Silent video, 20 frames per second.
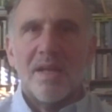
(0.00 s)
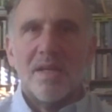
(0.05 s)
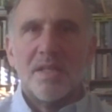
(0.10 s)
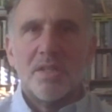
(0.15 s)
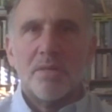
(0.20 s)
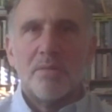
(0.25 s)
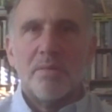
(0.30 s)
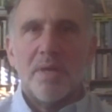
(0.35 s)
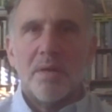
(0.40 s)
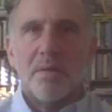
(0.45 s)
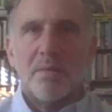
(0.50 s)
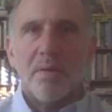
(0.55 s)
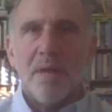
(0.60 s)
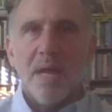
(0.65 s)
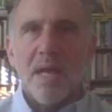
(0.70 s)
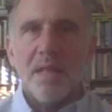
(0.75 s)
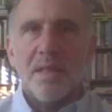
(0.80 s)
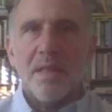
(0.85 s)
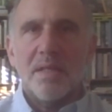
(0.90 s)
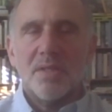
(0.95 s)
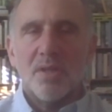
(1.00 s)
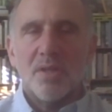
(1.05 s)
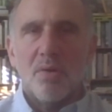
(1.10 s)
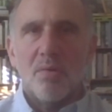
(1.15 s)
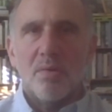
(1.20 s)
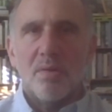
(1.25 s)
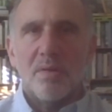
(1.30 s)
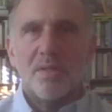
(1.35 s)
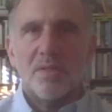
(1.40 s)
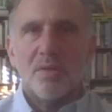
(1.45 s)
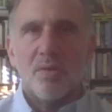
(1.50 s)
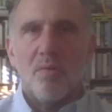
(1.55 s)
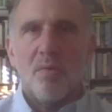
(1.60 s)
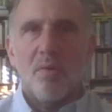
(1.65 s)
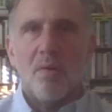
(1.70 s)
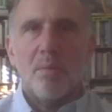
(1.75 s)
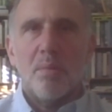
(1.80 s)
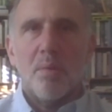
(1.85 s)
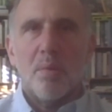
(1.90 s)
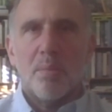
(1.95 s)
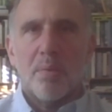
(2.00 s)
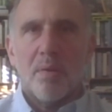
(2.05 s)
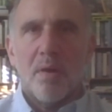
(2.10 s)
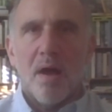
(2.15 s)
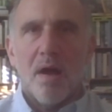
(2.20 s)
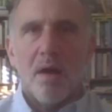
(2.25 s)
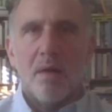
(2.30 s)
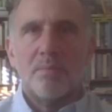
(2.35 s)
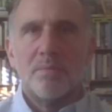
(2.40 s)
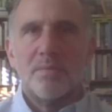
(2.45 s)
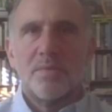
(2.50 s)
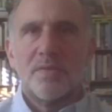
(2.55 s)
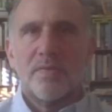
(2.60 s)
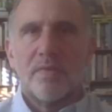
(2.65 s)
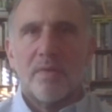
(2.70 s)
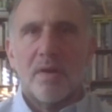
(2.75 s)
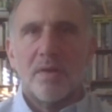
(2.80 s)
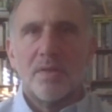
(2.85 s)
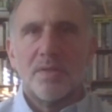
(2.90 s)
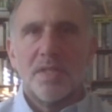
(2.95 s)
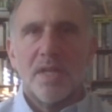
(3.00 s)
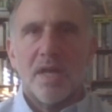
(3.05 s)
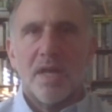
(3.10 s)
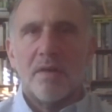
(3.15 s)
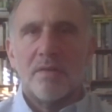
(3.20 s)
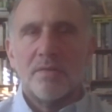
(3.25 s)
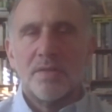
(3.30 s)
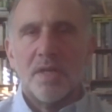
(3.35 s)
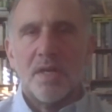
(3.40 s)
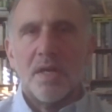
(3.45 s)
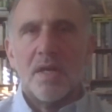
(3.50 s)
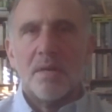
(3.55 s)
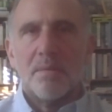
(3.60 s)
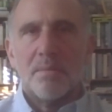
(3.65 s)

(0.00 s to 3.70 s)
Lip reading: So we create these horrible problems for ourselves